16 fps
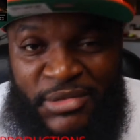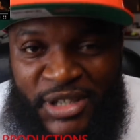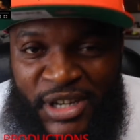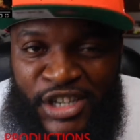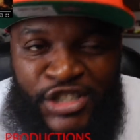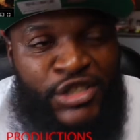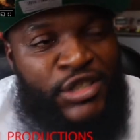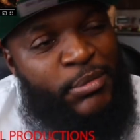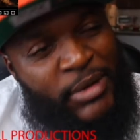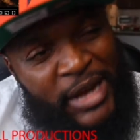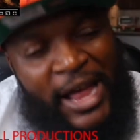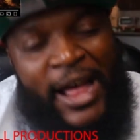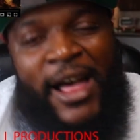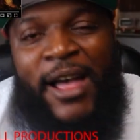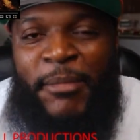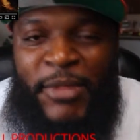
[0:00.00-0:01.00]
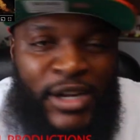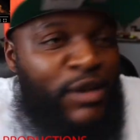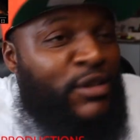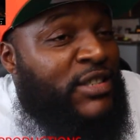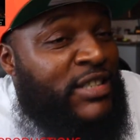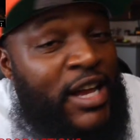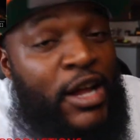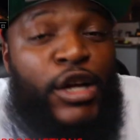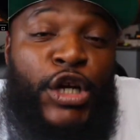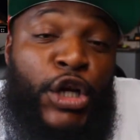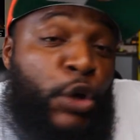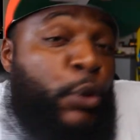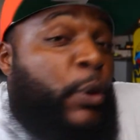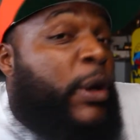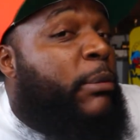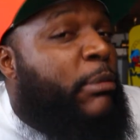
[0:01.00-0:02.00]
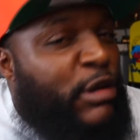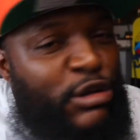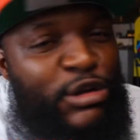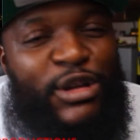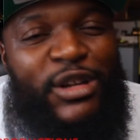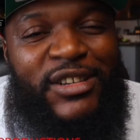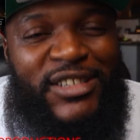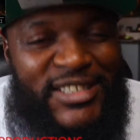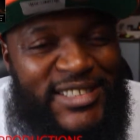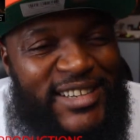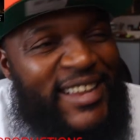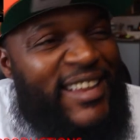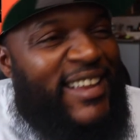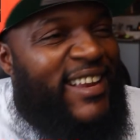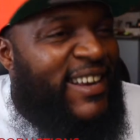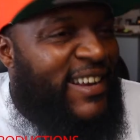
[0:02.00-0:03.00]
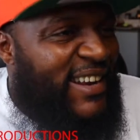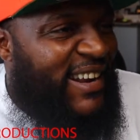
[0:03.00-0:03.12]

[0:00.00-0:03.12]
Usher behind me gonna sound good with you, you know what I'm saying?